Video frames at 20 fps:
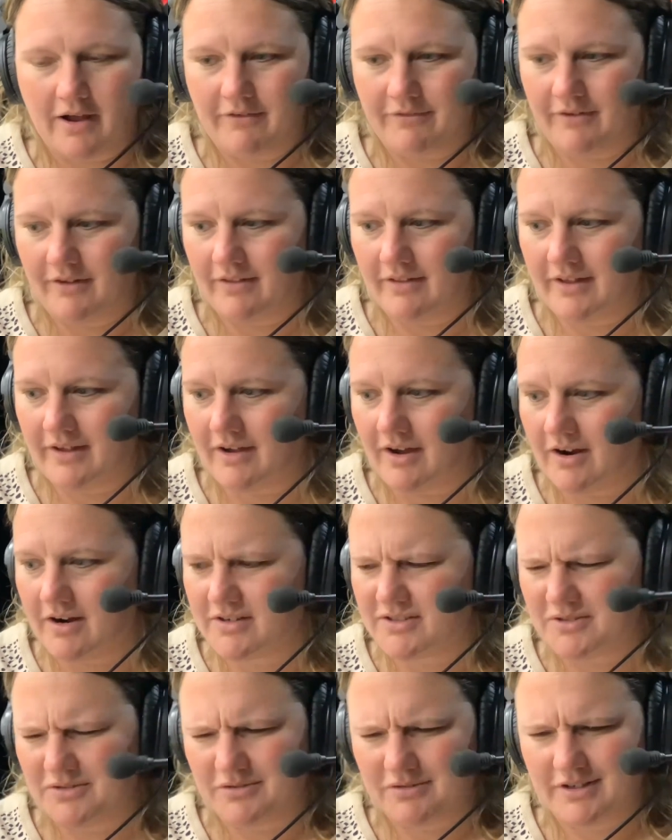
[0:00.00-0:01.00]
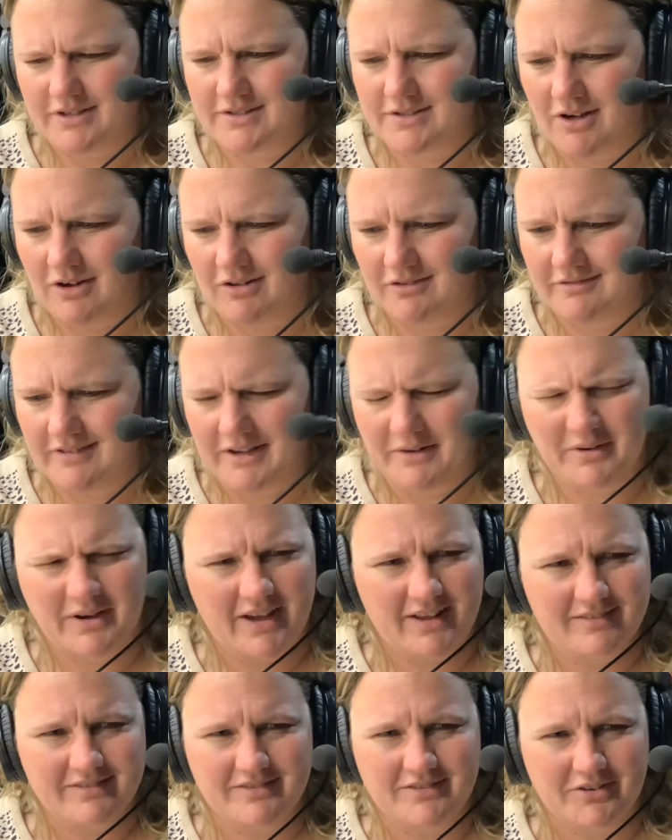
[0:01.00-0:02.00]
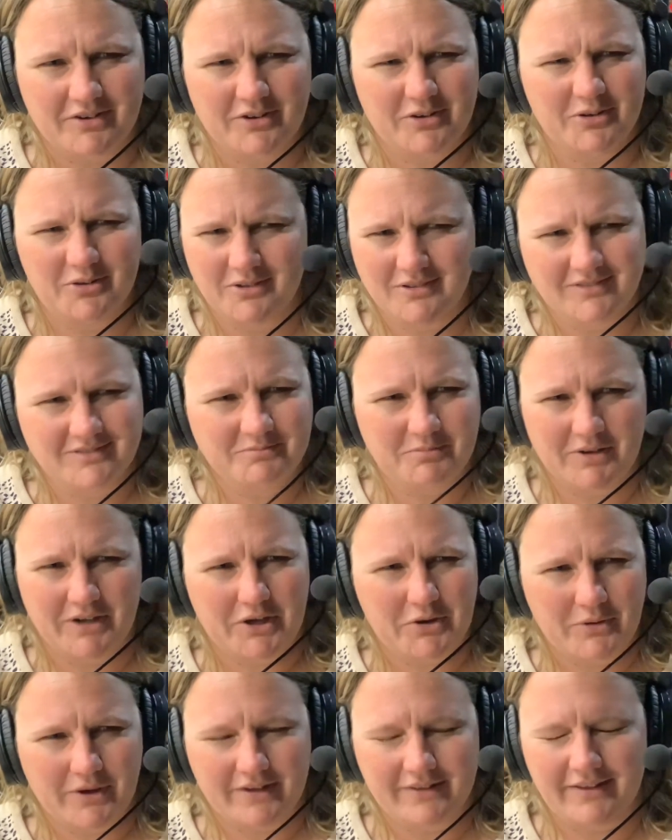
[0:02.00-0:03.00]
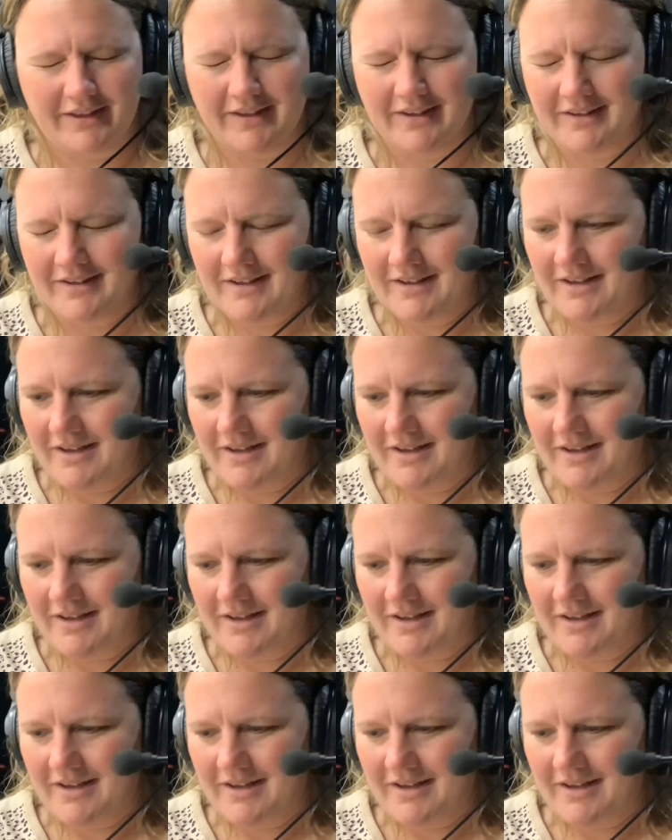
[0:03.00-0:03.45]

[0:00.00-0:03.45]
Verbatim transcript: I felt like our 2 3 zone, they were getting through pretty quickly.